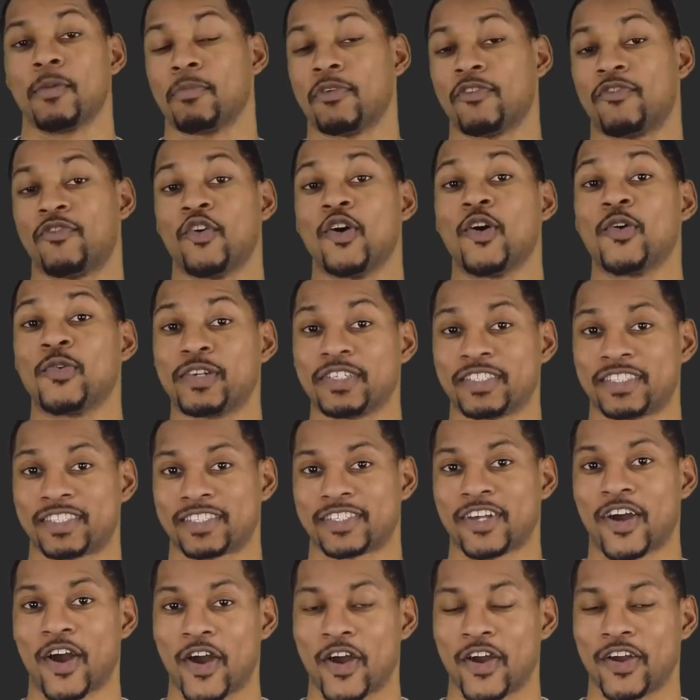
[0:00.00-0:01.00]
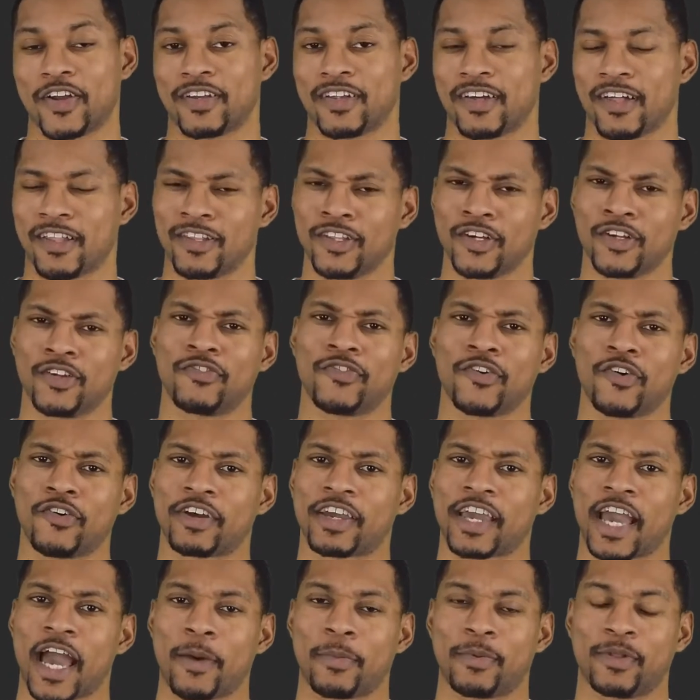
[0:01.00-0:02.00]
Before we start, a little
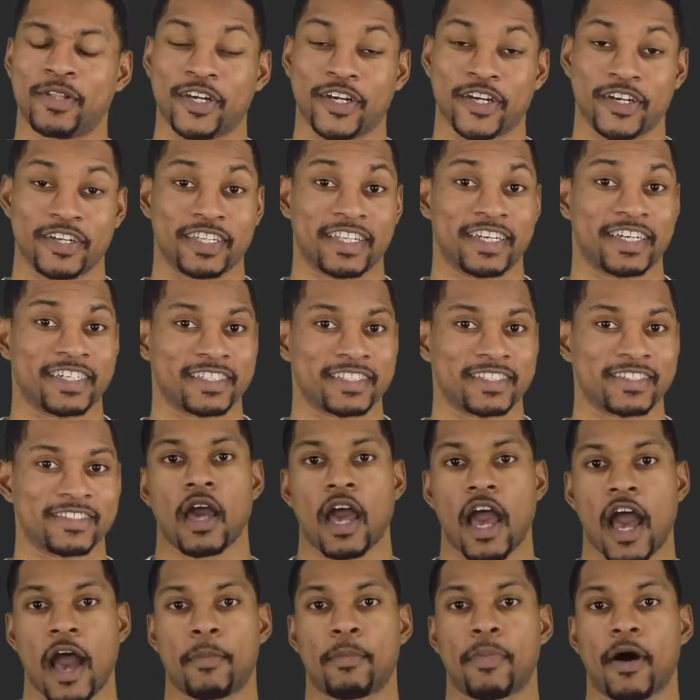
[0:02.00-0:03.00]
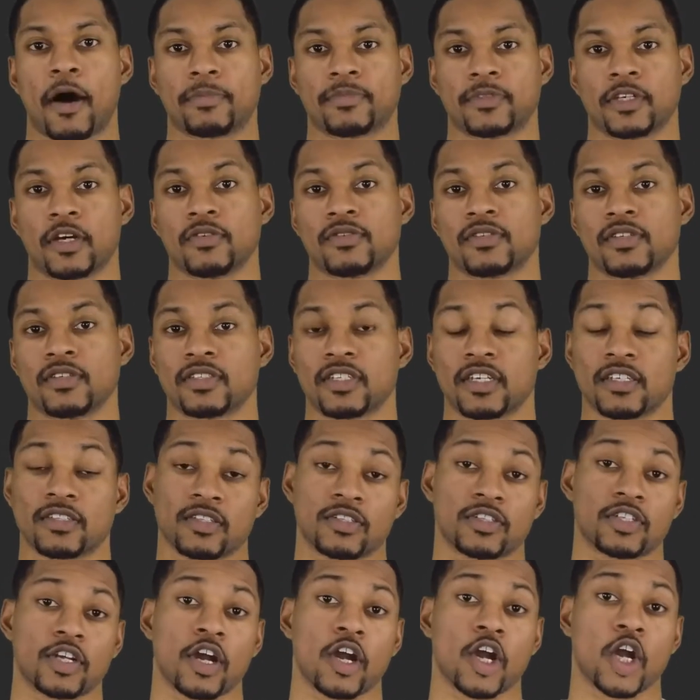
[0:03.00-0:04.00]
vocabulary lesson. Apoptosis is
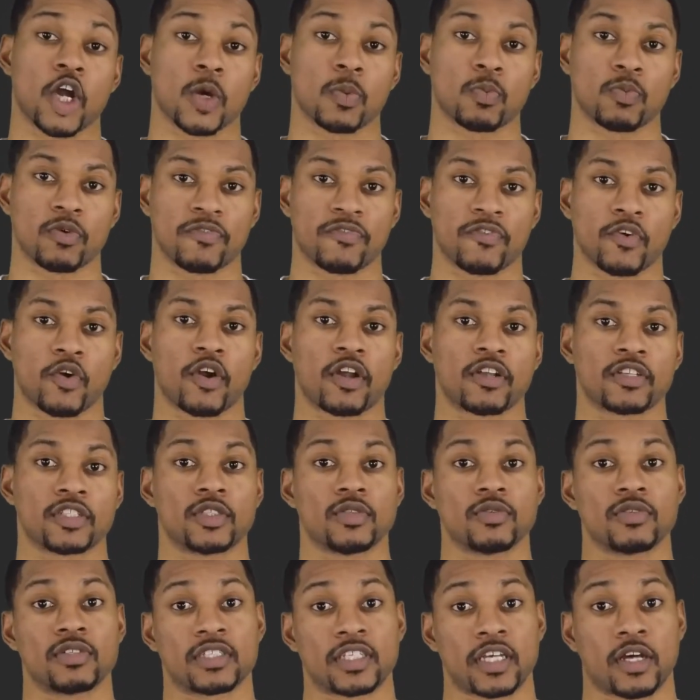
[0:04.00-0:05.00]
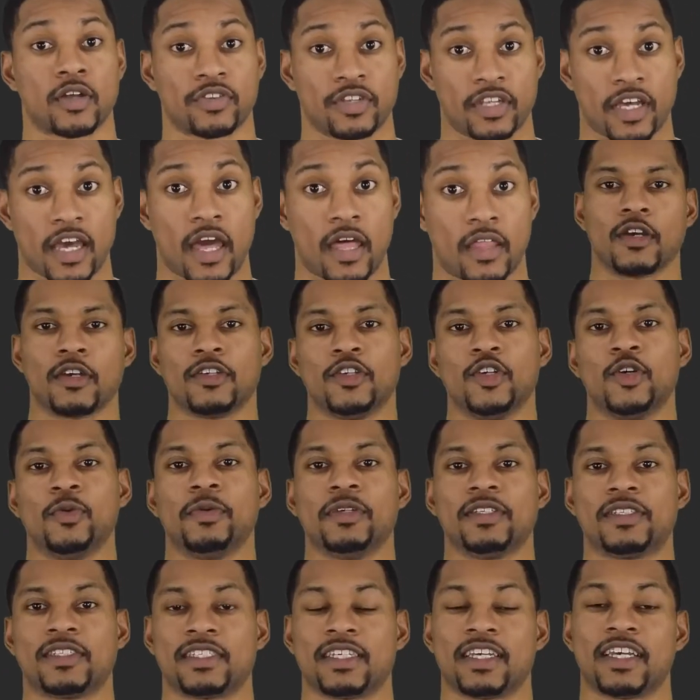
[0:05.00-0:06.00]
a term referring to cell death. You'll
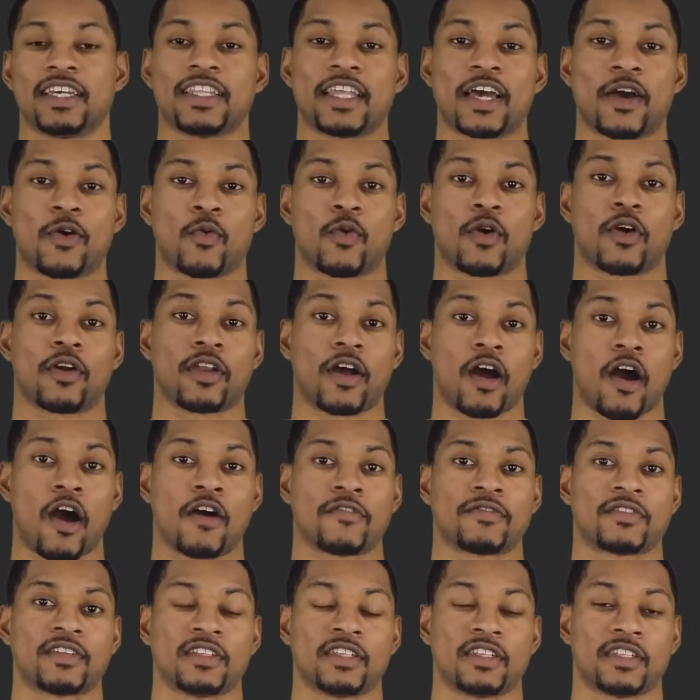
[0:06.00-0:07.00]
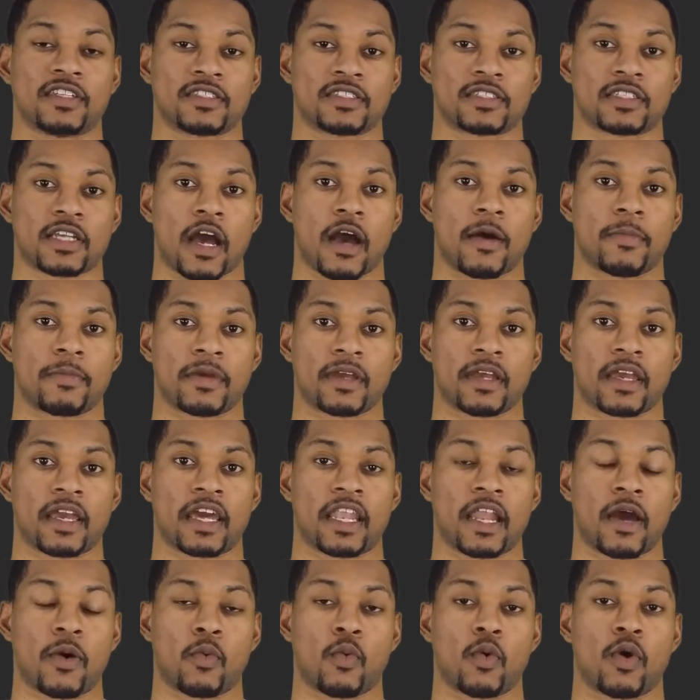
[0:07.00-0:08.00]
be seeing that word often in this topic,
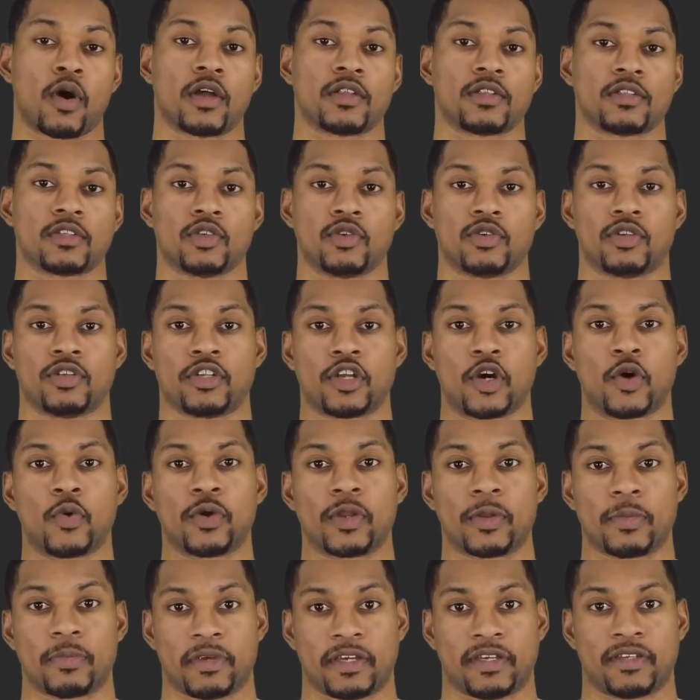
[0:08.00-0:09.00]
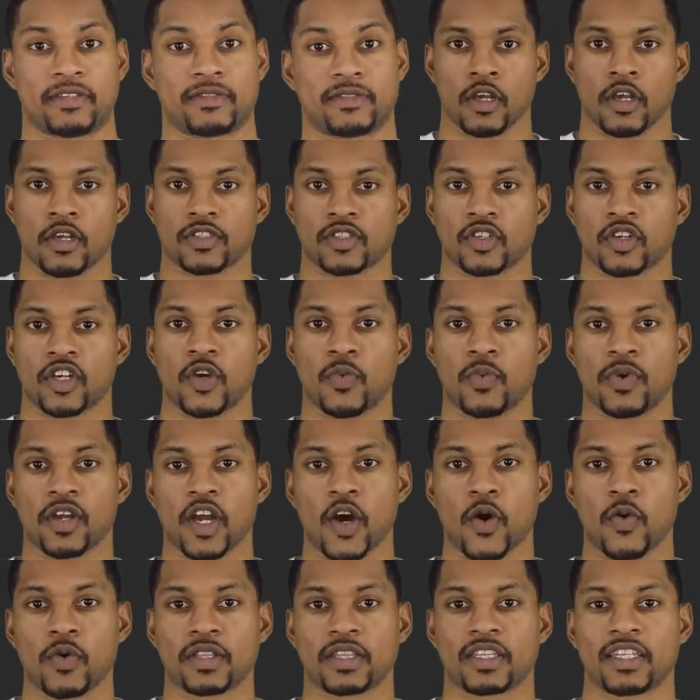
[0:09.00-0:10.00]
and I want you to know what it means. So here we
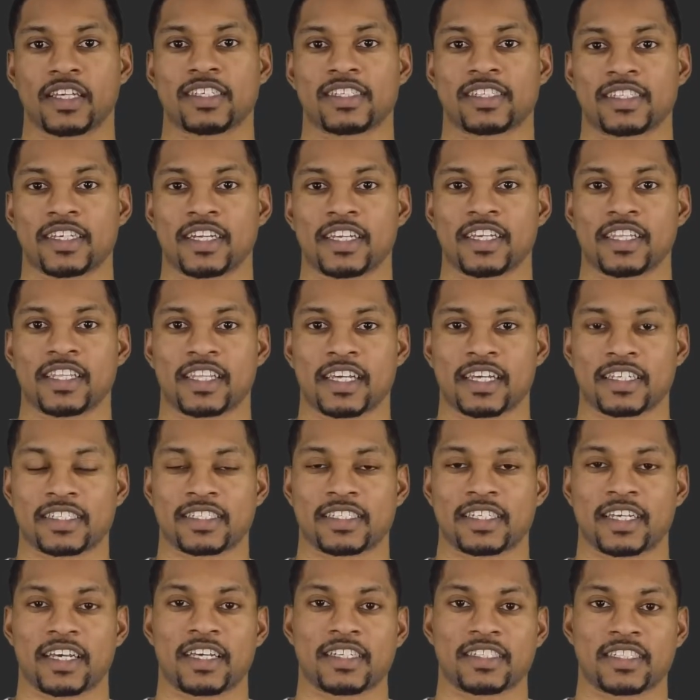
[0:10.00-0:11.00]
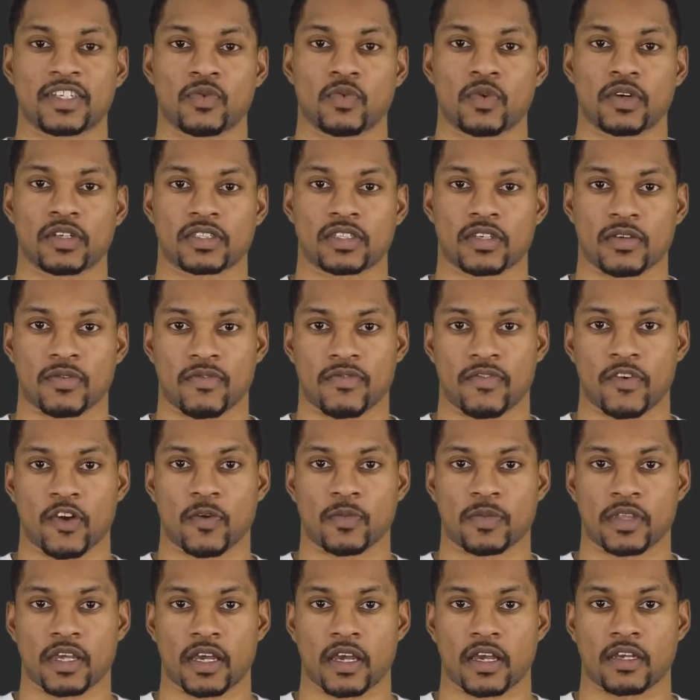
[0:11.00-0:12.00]
go with this study that says it was
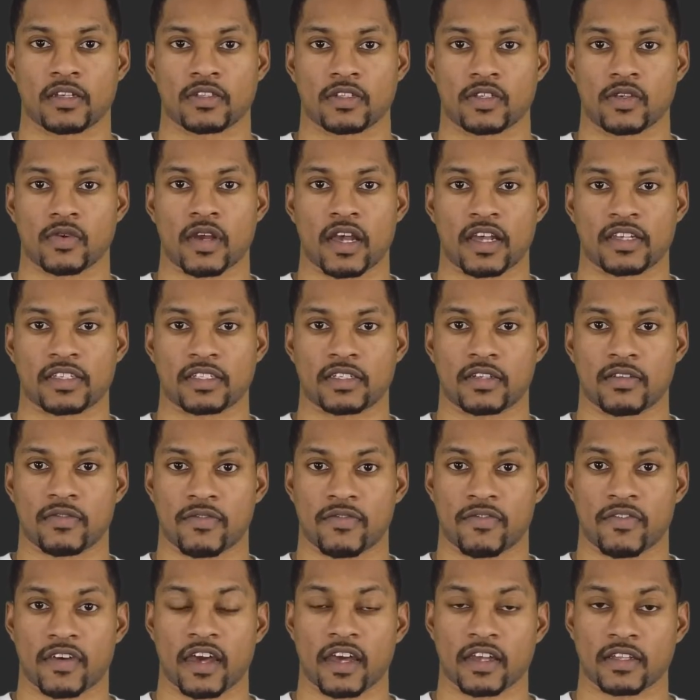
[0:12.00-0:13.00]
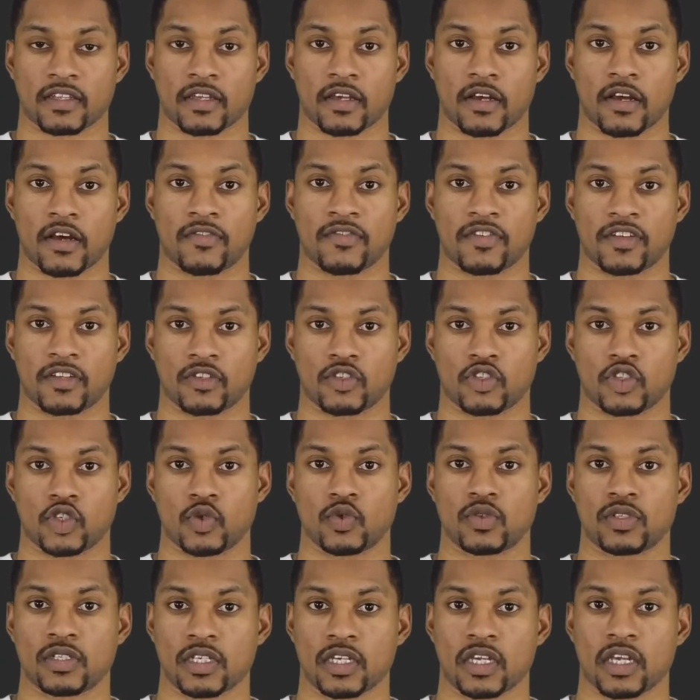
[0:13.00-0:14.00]
confirmed that H2 has an effect of
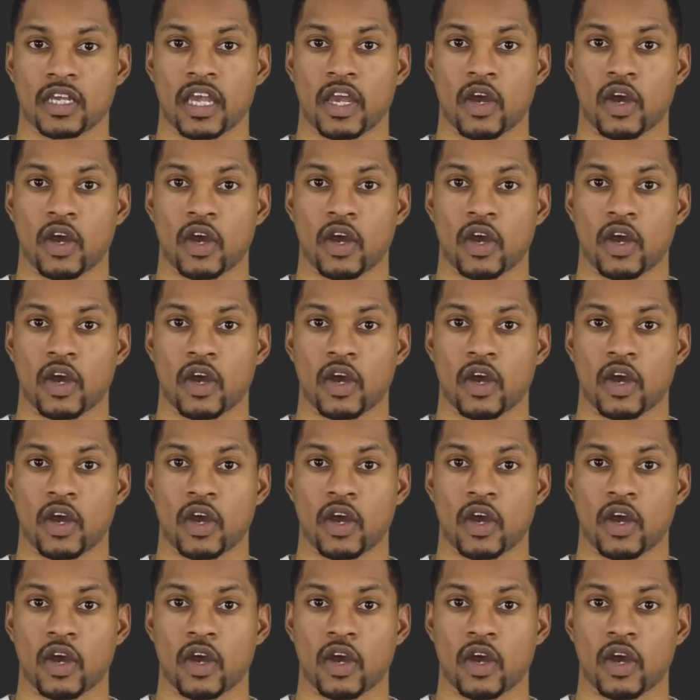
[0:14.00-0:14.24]
inducing